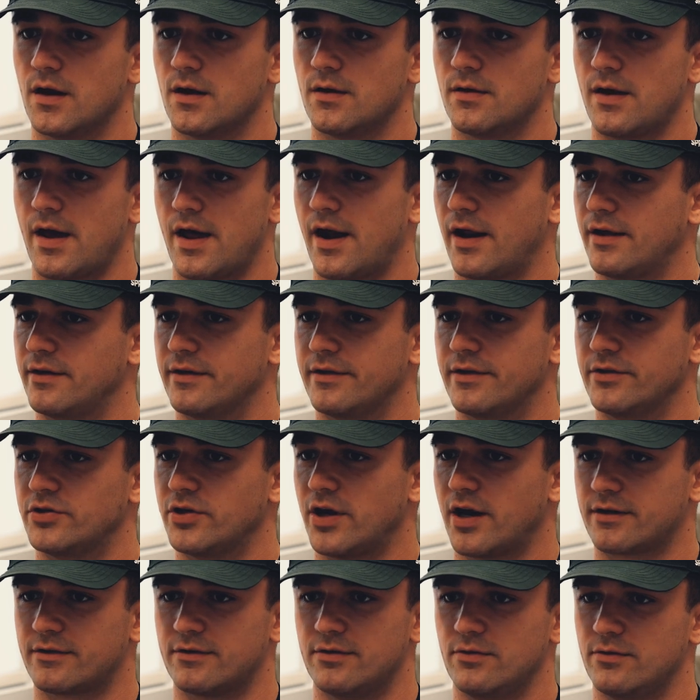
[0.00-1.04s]
I did the
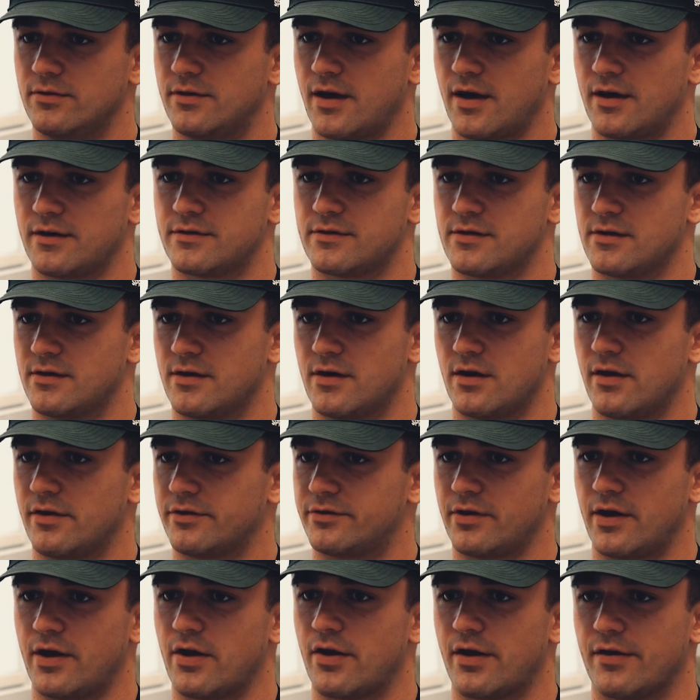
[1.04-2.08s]
JAK2 test, you know,
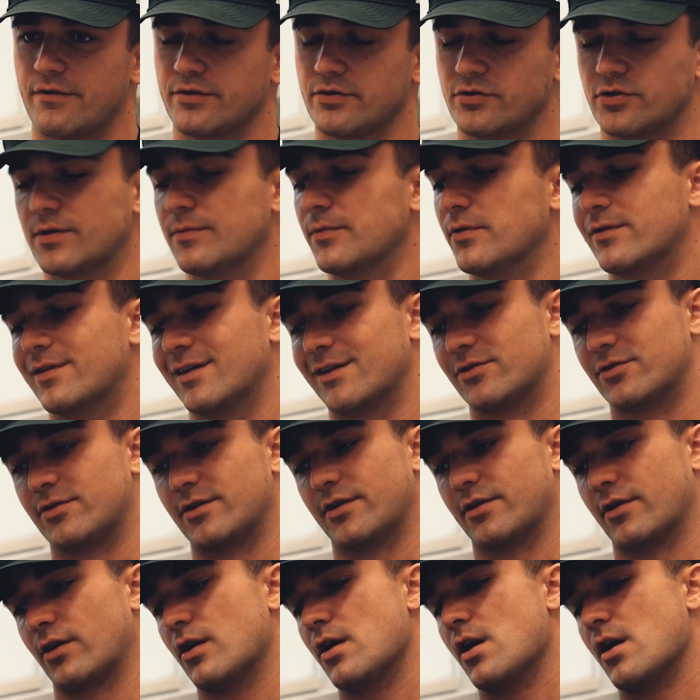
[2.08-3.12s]
so I don't have the gene mutation either.